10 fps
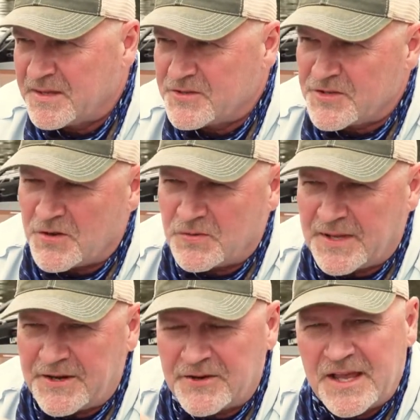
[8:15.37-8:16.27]
So
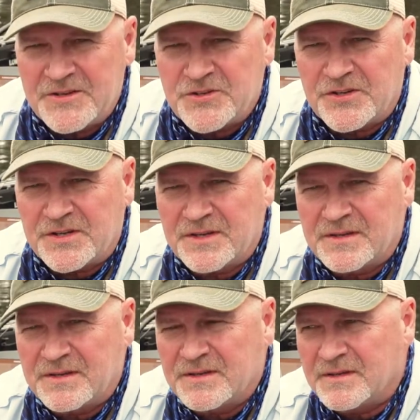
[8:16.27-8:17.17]
lighter gauge hook,
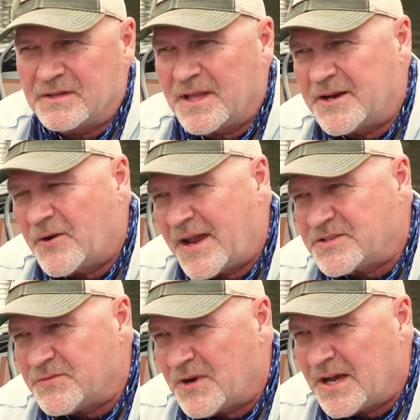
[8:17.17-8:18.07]
lighter
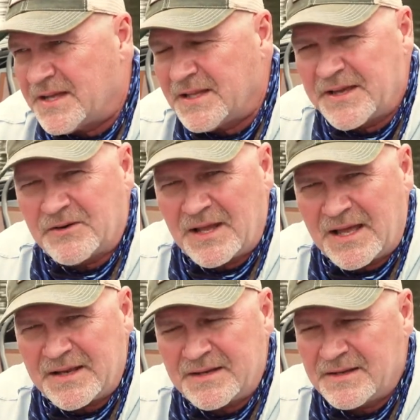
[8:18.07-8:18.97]
action rod, lighter
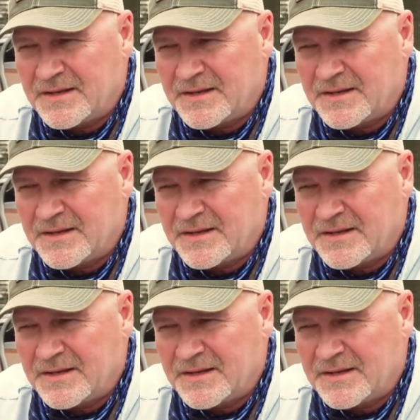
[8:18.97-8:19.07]
line.